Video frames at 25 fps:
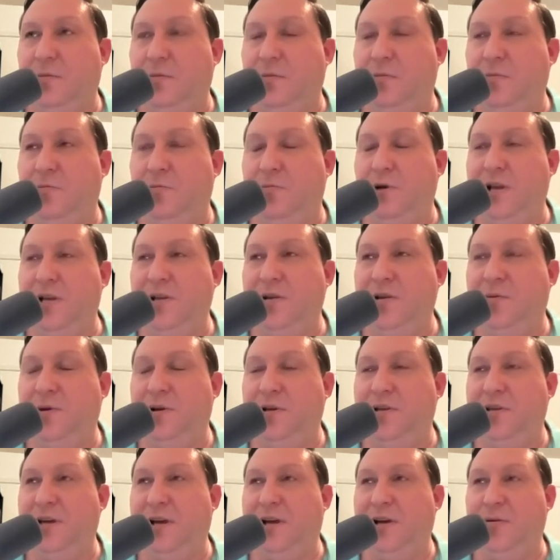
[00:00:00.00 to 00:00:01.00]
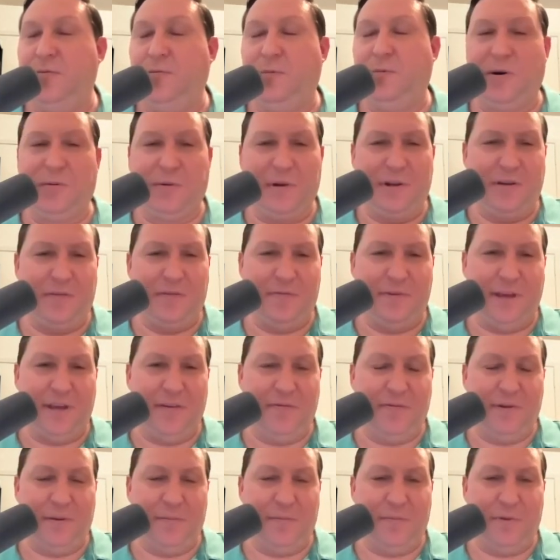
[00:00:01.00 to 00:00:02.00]
when you were young, what were your
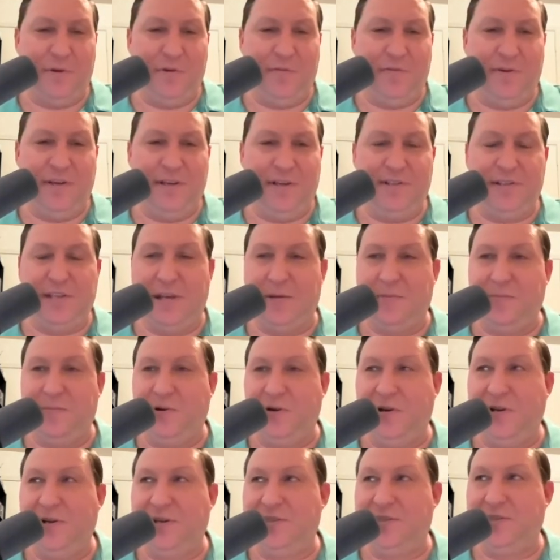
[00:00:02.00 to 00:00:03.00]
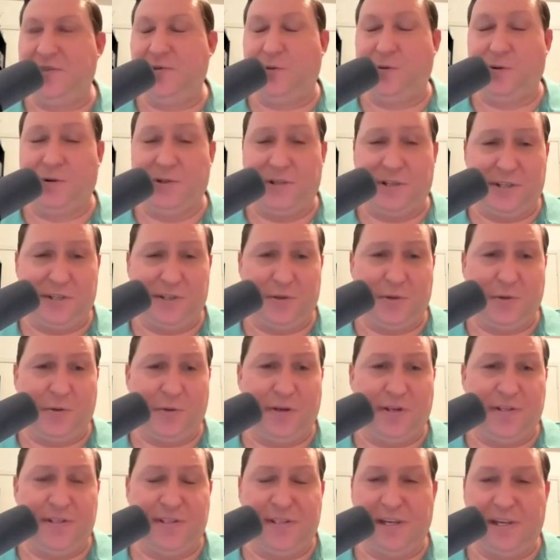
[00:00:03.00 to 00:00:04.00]
favorite movies and books or just
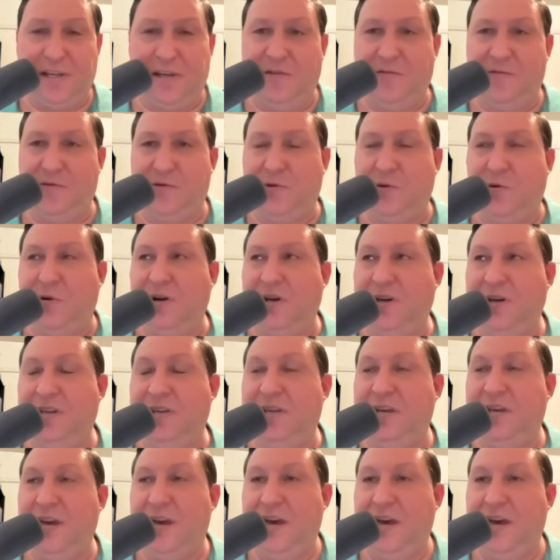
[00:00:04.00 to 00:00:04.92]
stories that you enjoyed